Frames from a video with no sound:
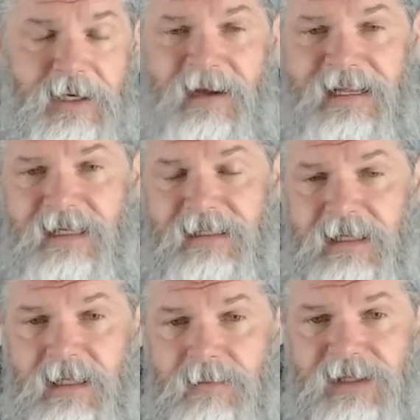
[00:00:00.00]
Nobody does
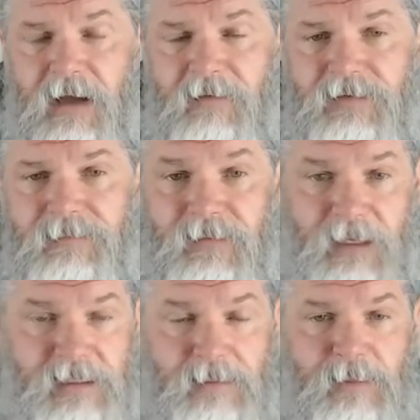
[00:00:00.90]
that to themselves.
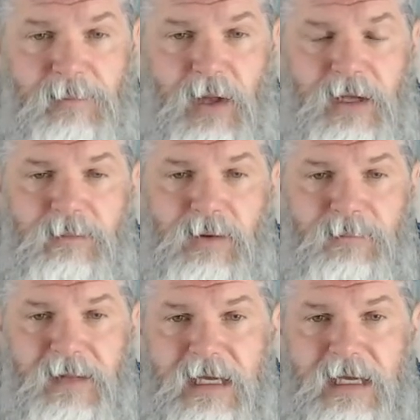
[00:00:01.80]
That seems implausible.